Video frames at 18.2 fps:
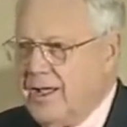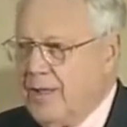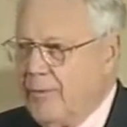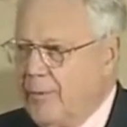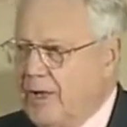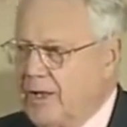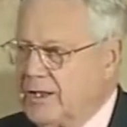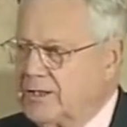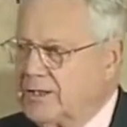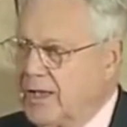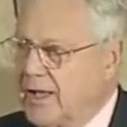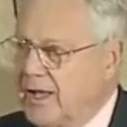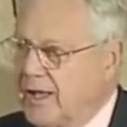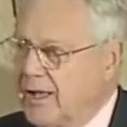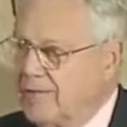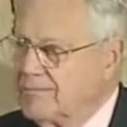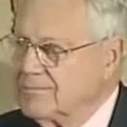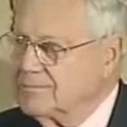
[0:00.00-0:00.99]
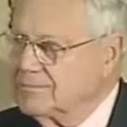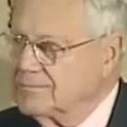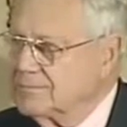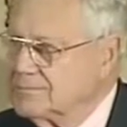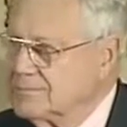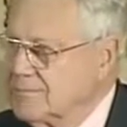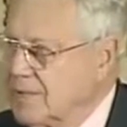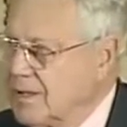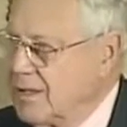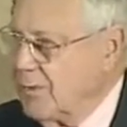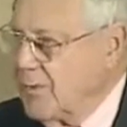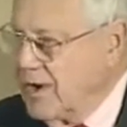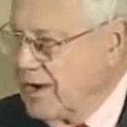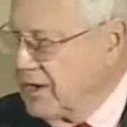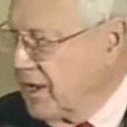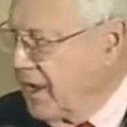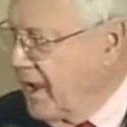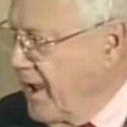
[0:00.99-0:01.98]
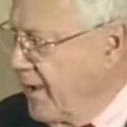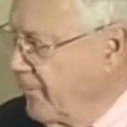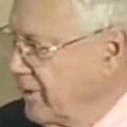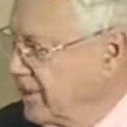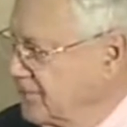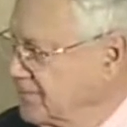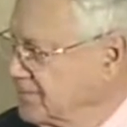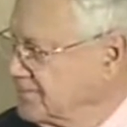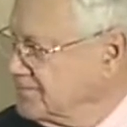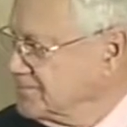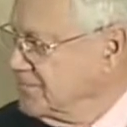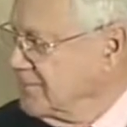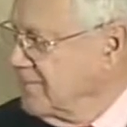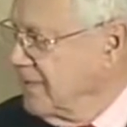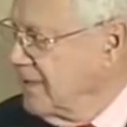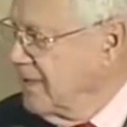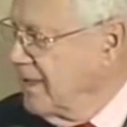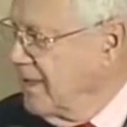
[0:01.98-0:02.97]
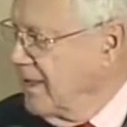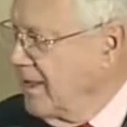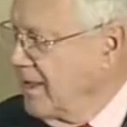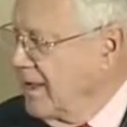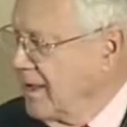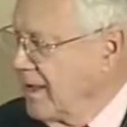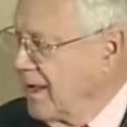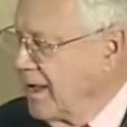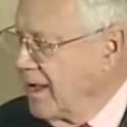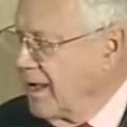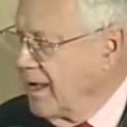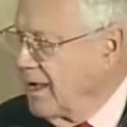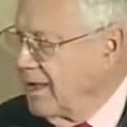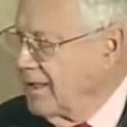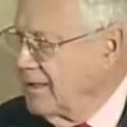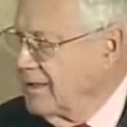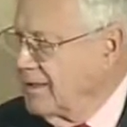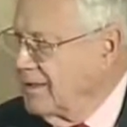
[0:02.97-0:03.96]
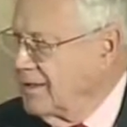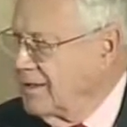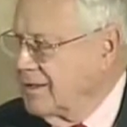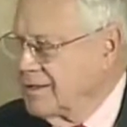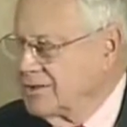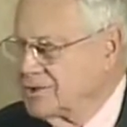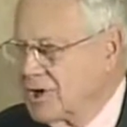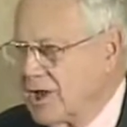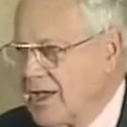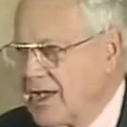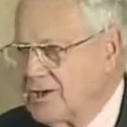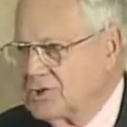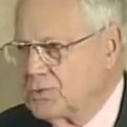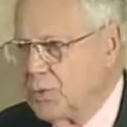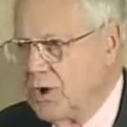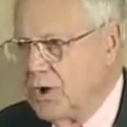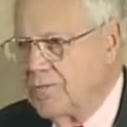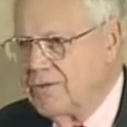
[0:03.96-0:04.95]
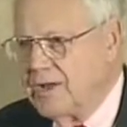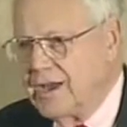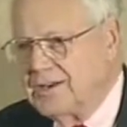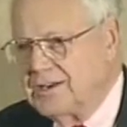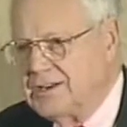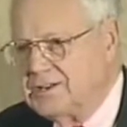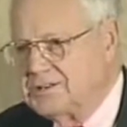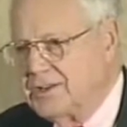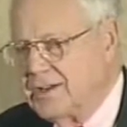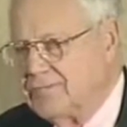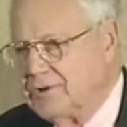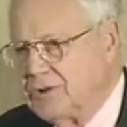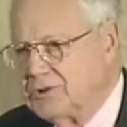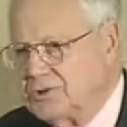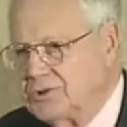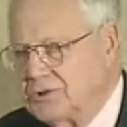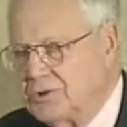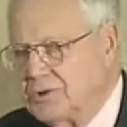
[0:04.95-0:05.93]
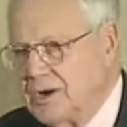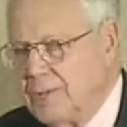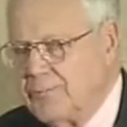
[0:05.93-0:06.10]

but uh, I ran the gamut uh, in uh, July 12, 1972.